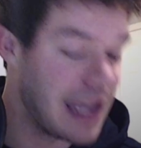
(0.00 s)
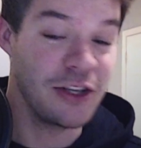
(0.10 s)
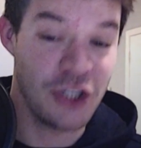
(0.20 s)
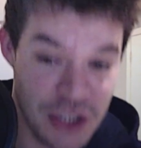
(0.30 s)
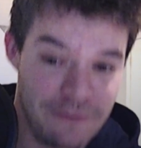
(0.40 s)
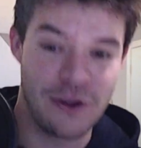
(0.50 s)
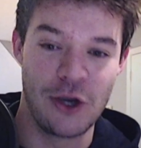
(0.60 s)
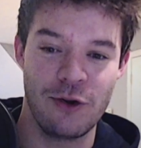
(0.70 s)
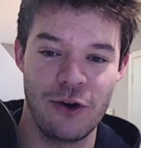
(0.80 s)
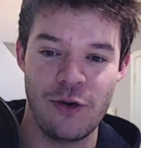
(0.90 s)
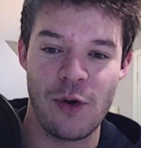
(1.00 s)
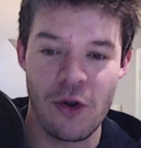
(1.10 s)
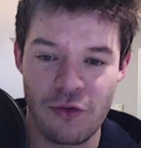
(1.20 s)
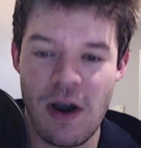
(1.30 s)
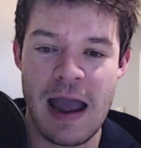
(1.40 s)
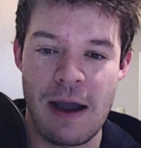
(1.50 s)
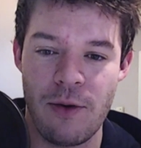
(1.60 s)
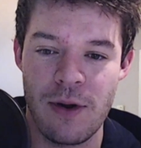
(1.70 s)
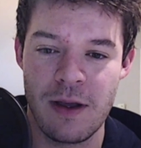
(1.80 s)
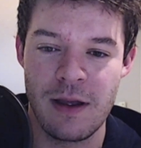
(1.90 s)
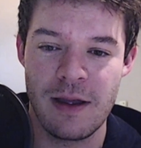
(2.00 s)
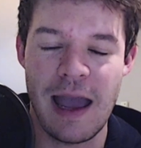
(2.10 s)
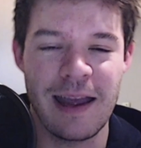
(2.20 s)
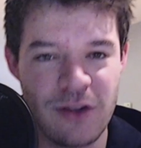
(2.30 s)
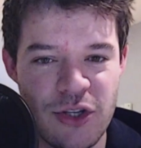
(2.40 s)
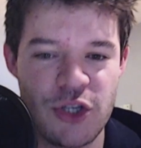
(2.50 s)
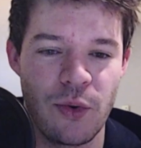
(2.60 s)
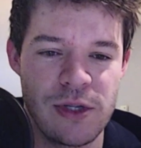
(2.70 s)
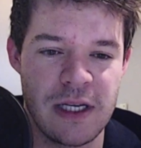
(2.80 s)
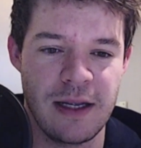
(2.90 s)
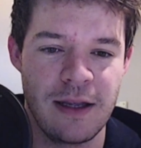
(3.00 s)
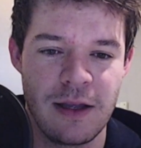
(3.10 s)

Shivguru, Rao, and Jordy.